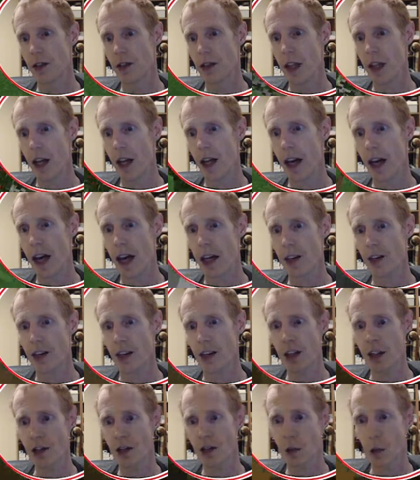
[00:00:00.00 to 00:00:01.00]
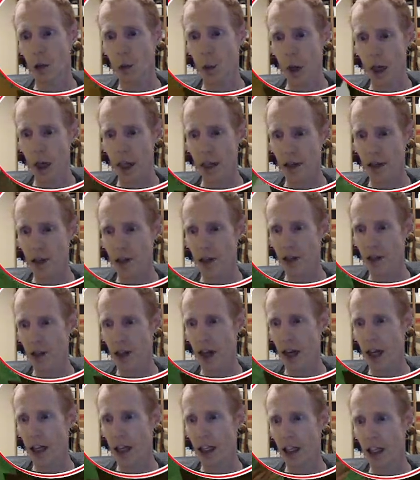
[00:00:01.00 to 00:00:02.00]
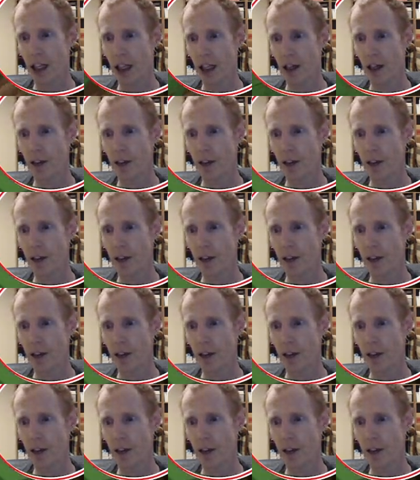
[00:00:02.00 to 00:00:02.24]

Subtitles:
actually doesn't waste any